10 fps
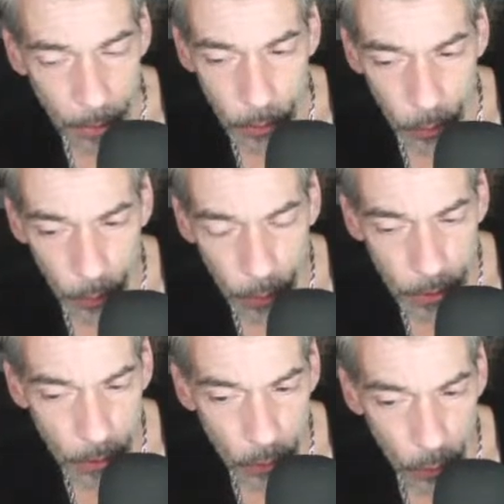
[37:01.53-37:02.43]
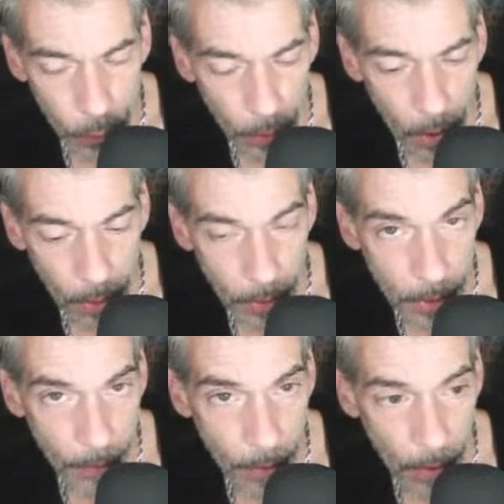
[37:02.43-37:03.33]
The truth is the truth
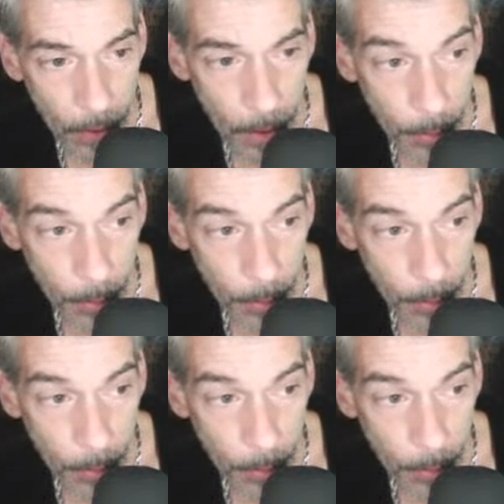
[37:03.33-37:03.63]
regardless of our